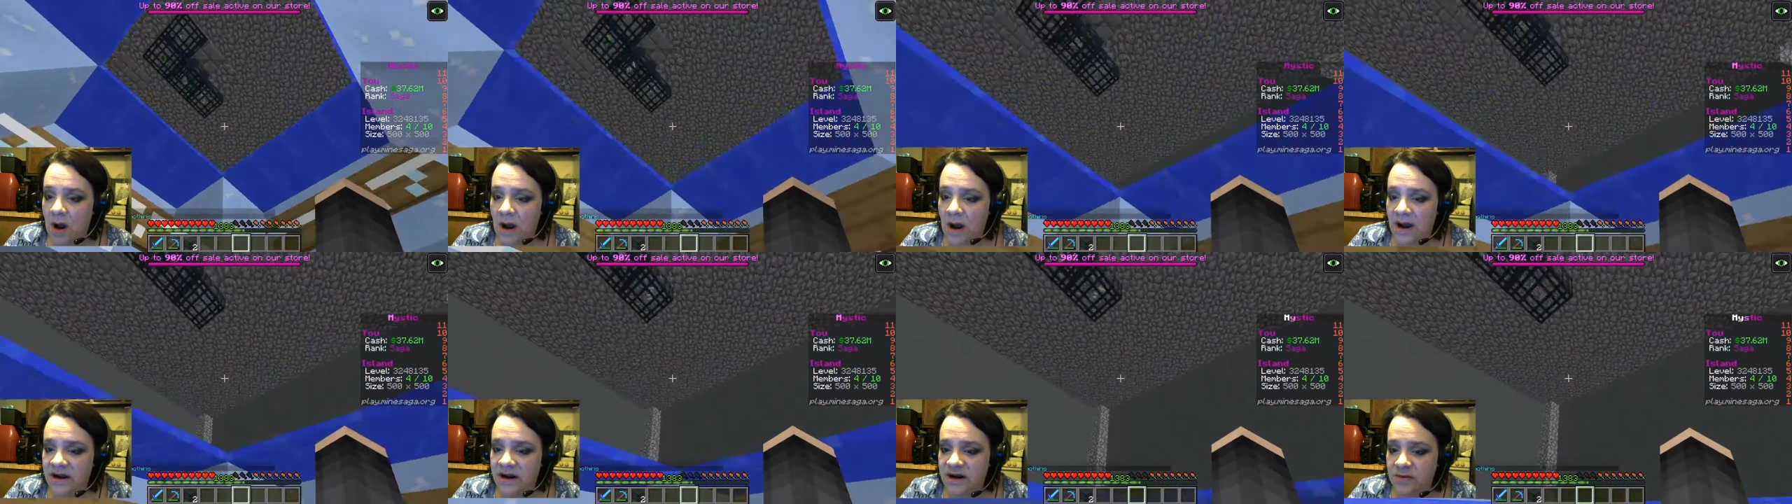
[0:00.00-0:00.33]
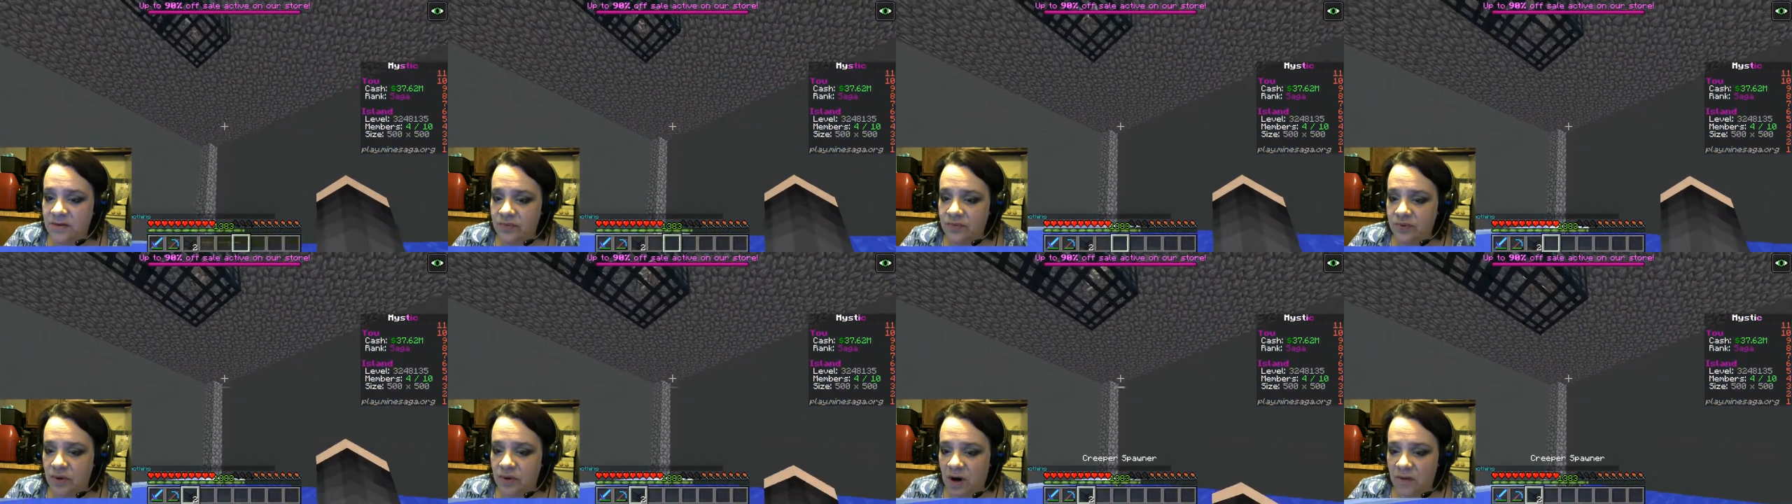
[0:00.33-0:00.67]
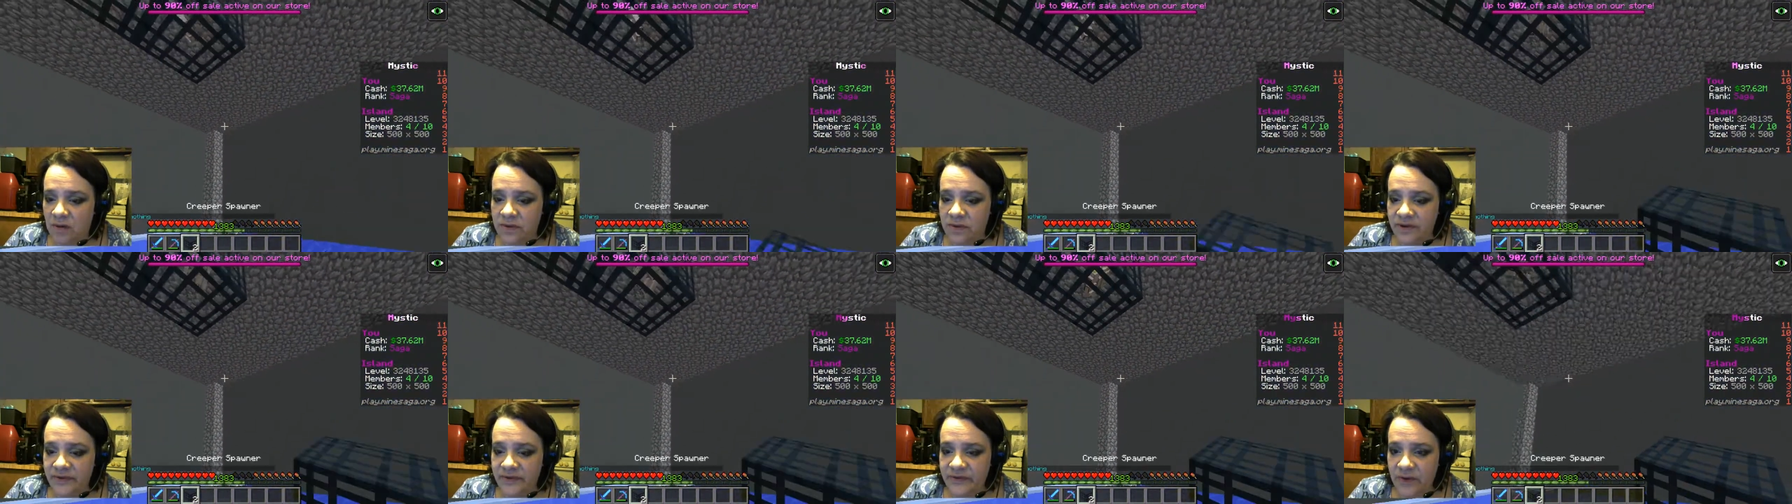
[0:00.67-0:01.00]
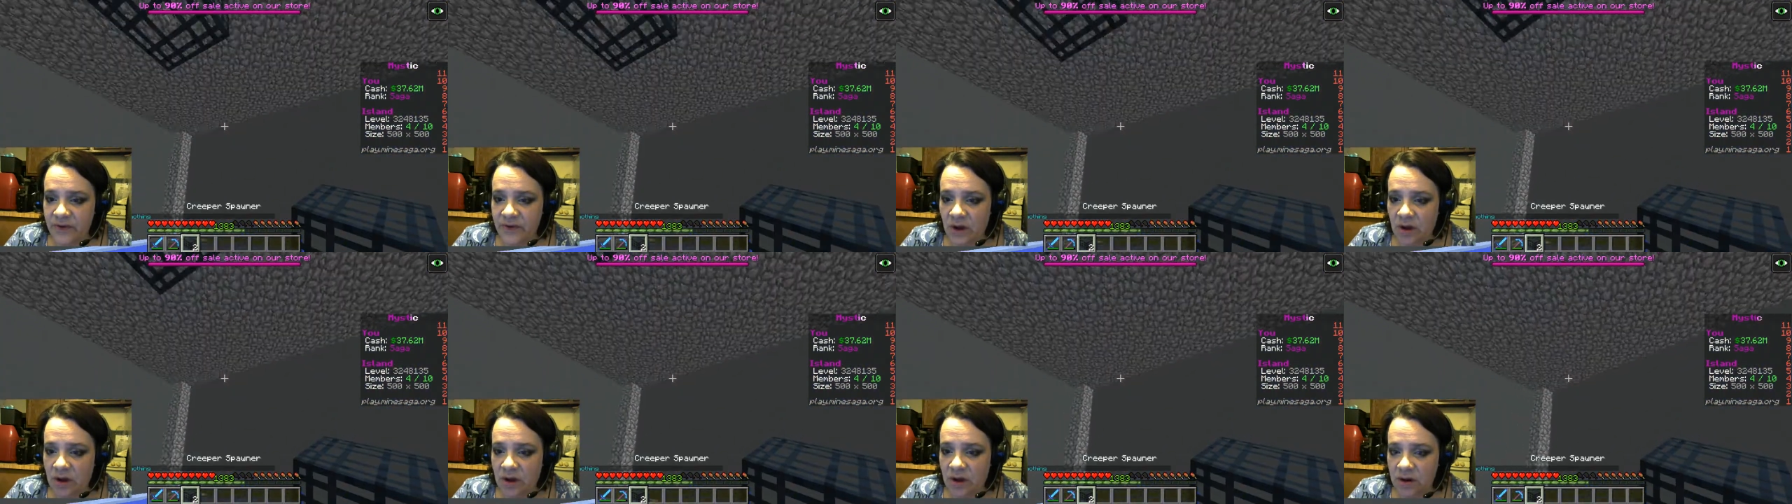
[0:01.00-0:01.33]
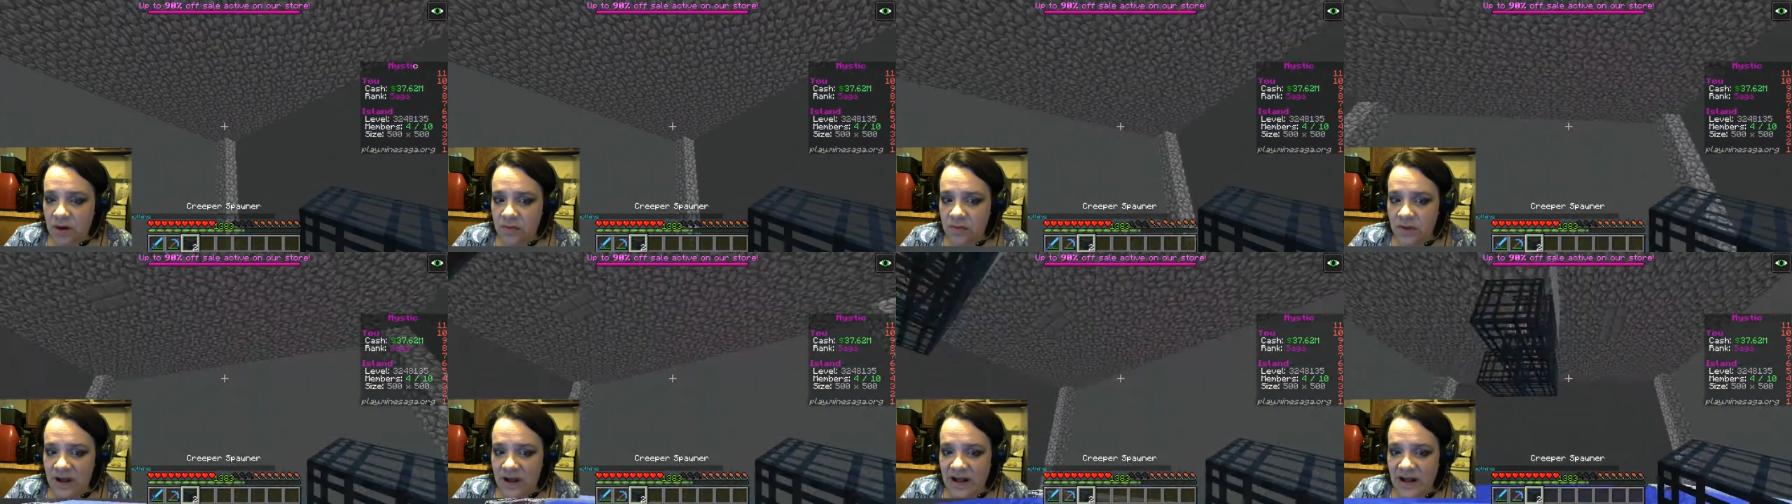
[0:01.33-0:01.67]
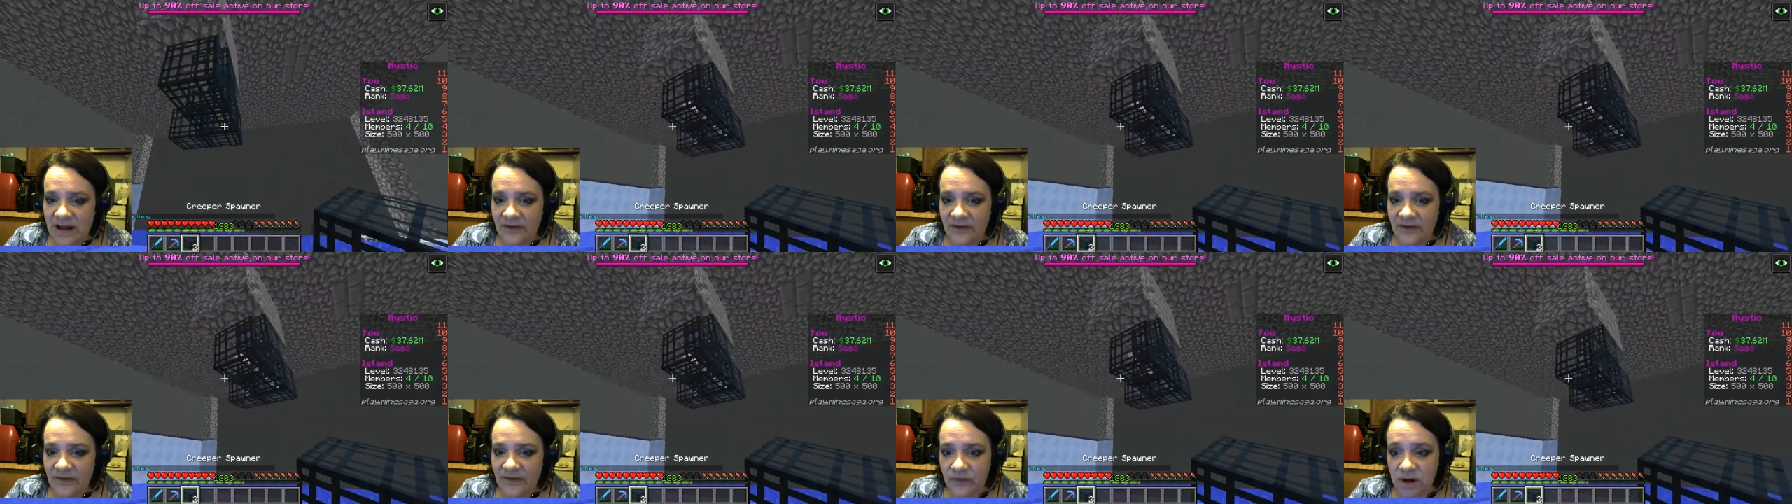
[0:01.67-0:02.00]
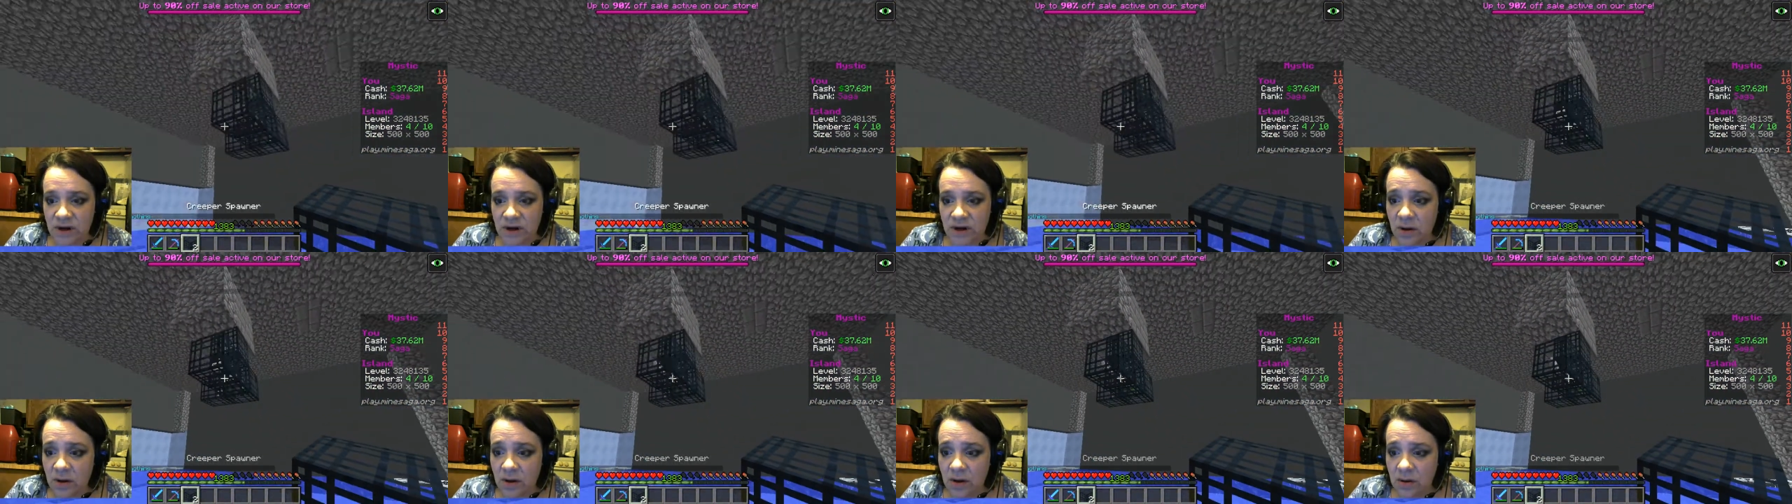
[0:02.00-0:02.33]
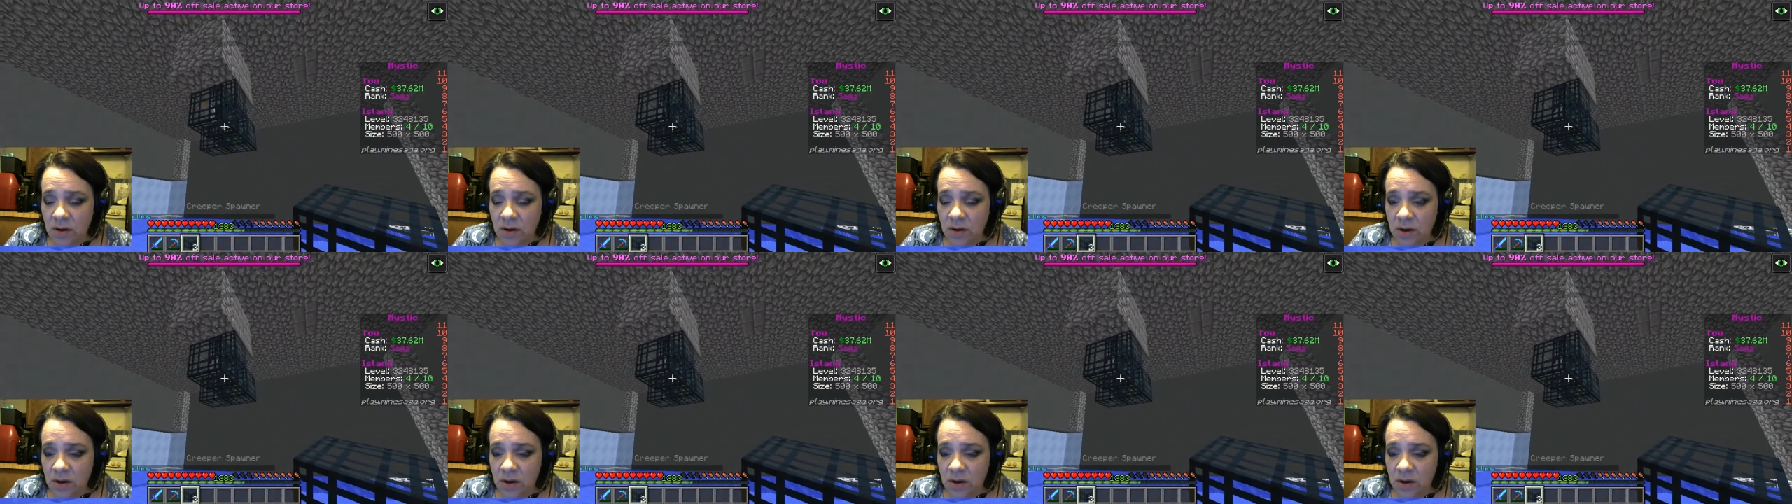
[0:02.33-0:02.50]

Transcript: I did promise on my last video,